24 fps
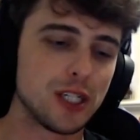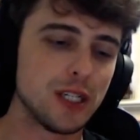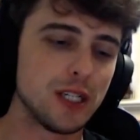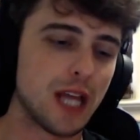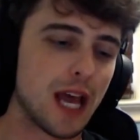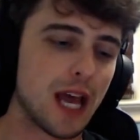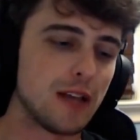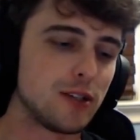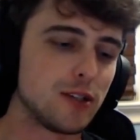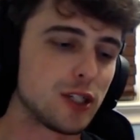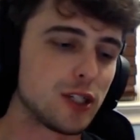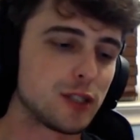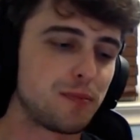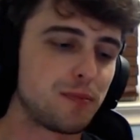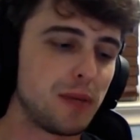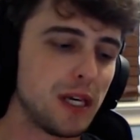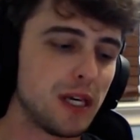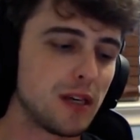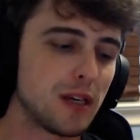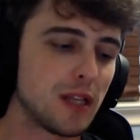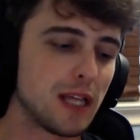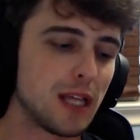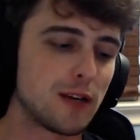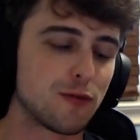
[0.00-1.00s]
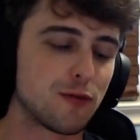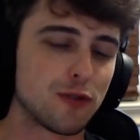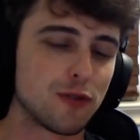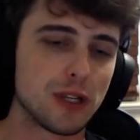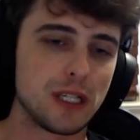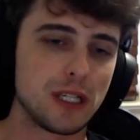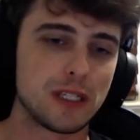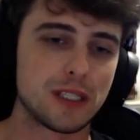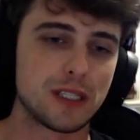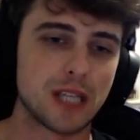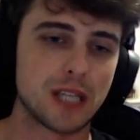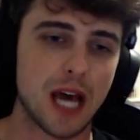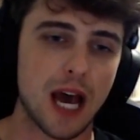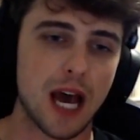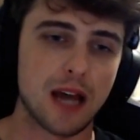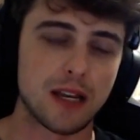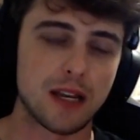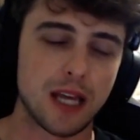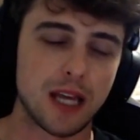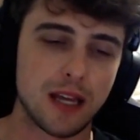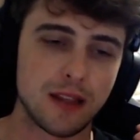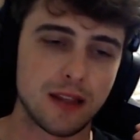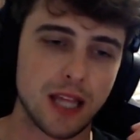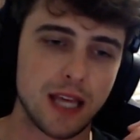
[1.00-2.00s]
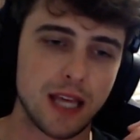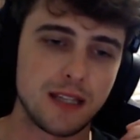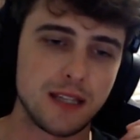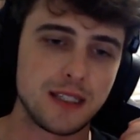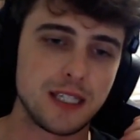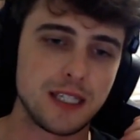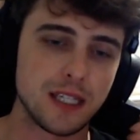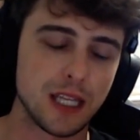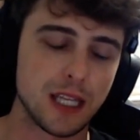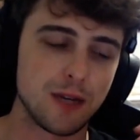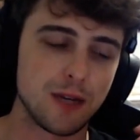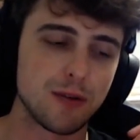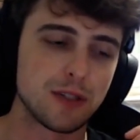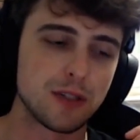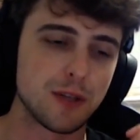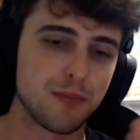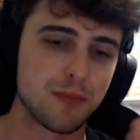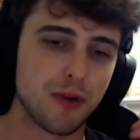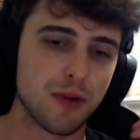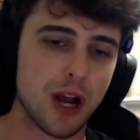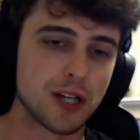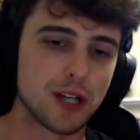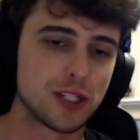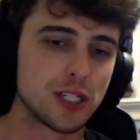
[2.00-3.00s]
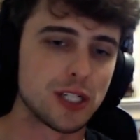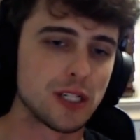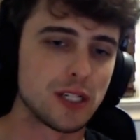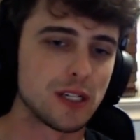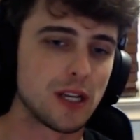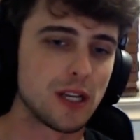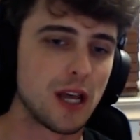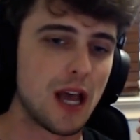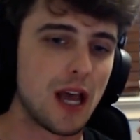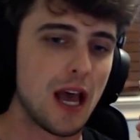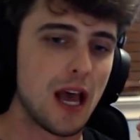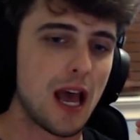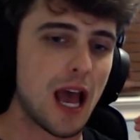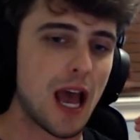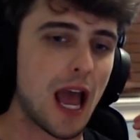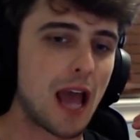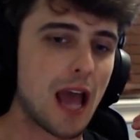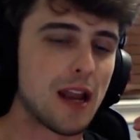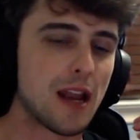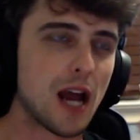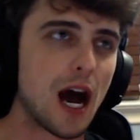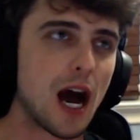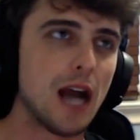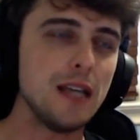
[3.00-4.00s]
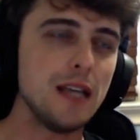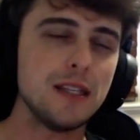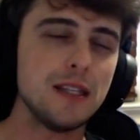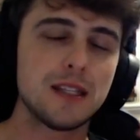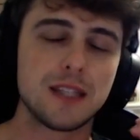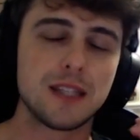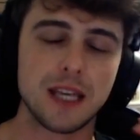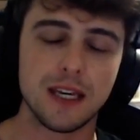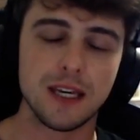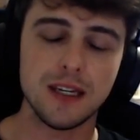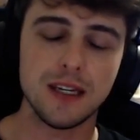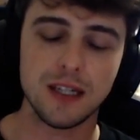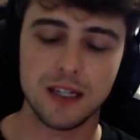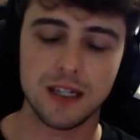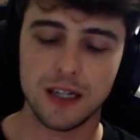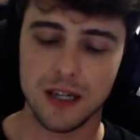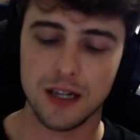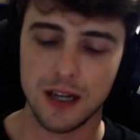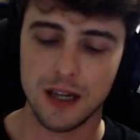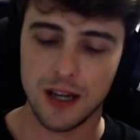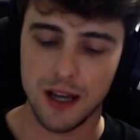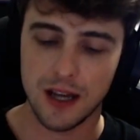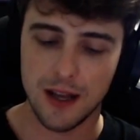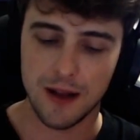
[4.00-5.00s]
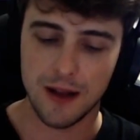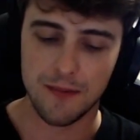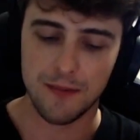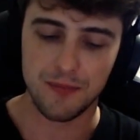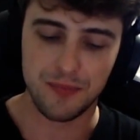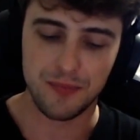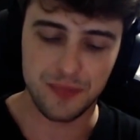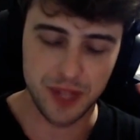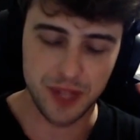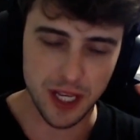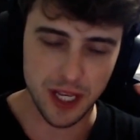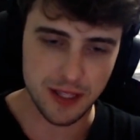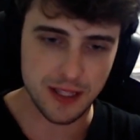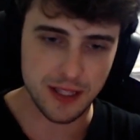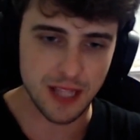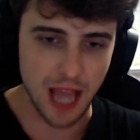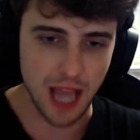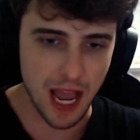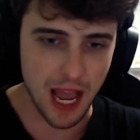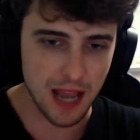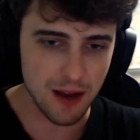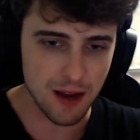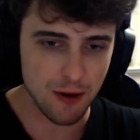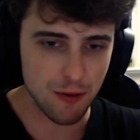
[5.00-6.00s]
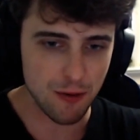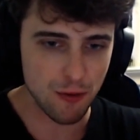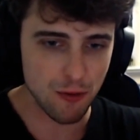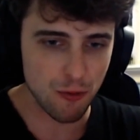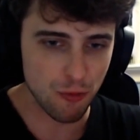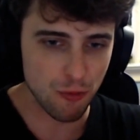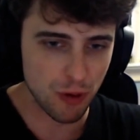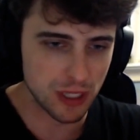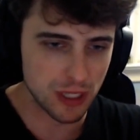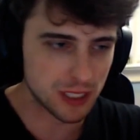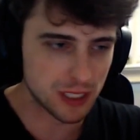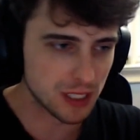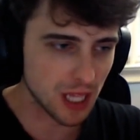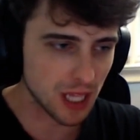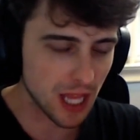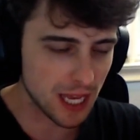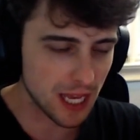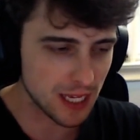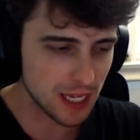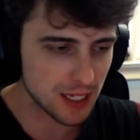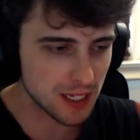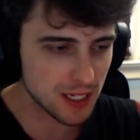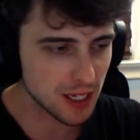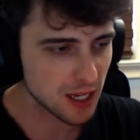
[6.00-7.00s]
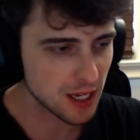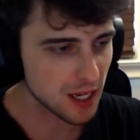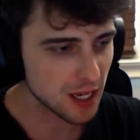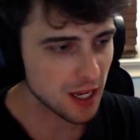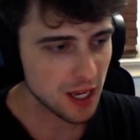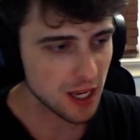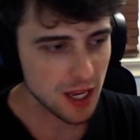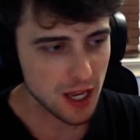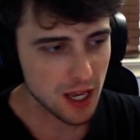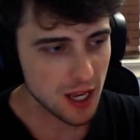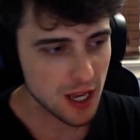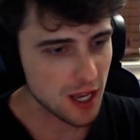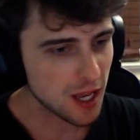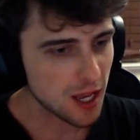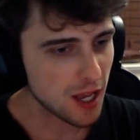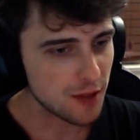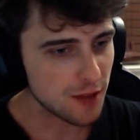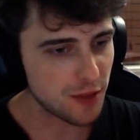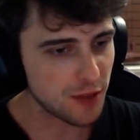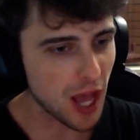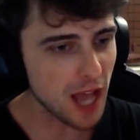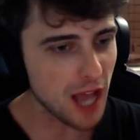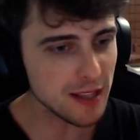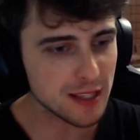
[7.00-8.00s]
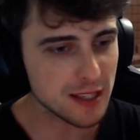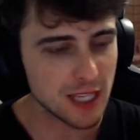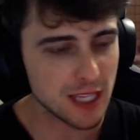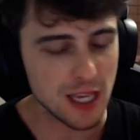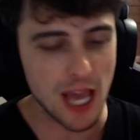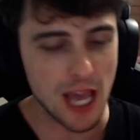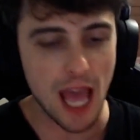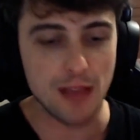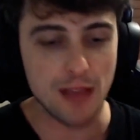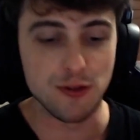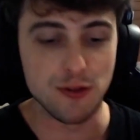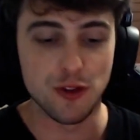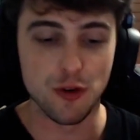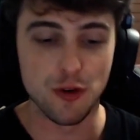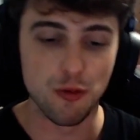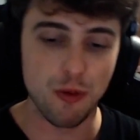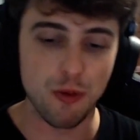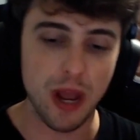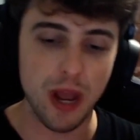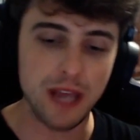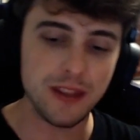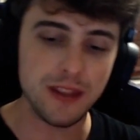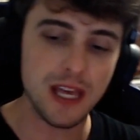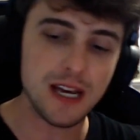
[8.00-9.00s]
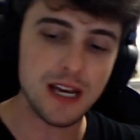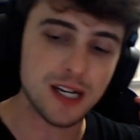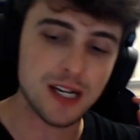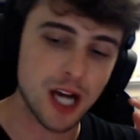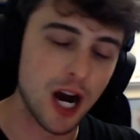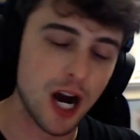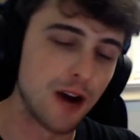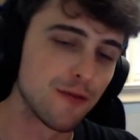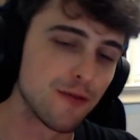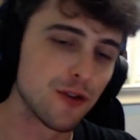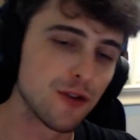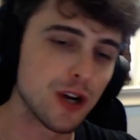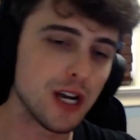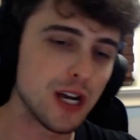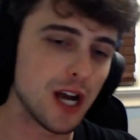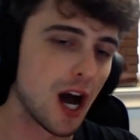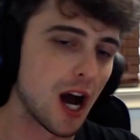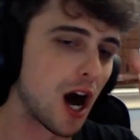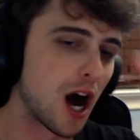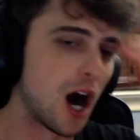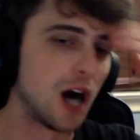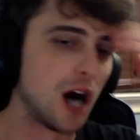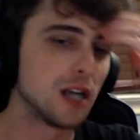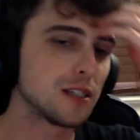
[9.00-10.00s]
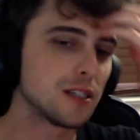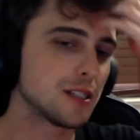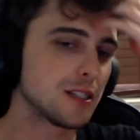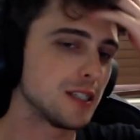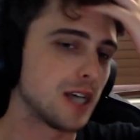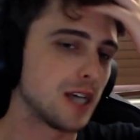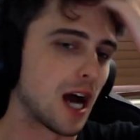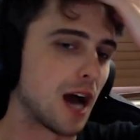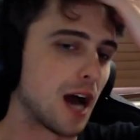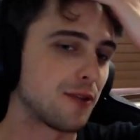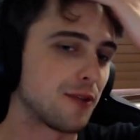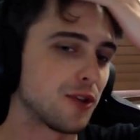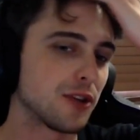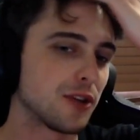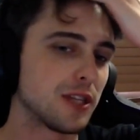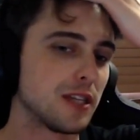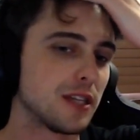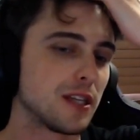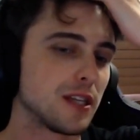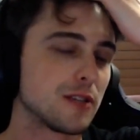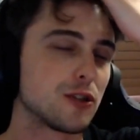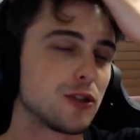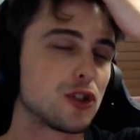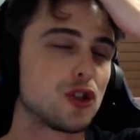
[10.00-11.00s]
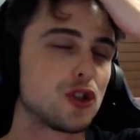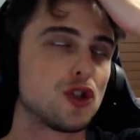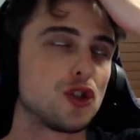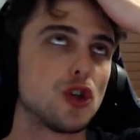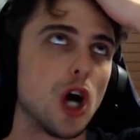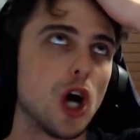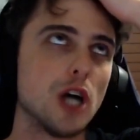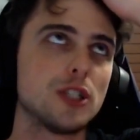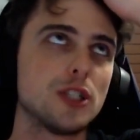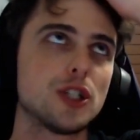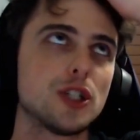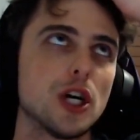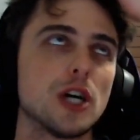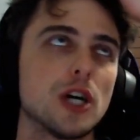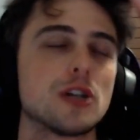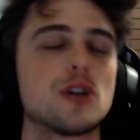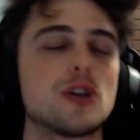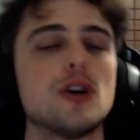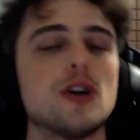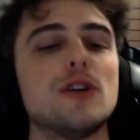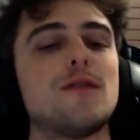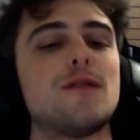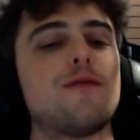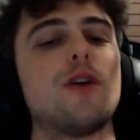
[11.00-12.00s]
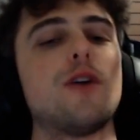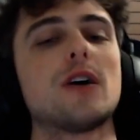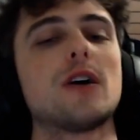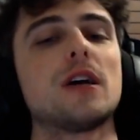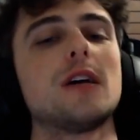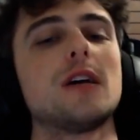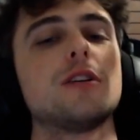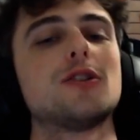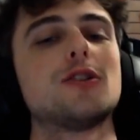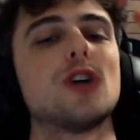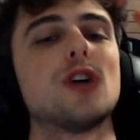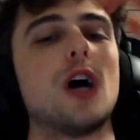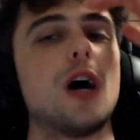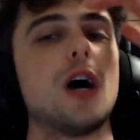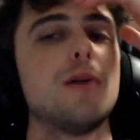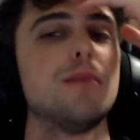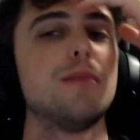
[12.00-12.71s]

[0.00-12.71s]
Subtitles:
and just being like really sad and like dealing with depression. And I think that was like and the way they cover it, honestly, I thought they did such a good fucking job.